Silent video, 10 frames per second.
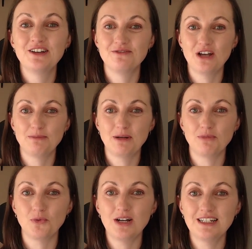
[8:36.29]
Verb
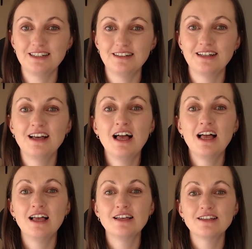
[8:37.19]
number 1,
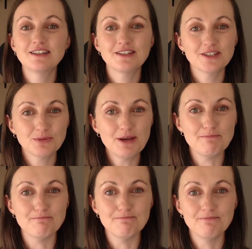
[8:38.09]
swim.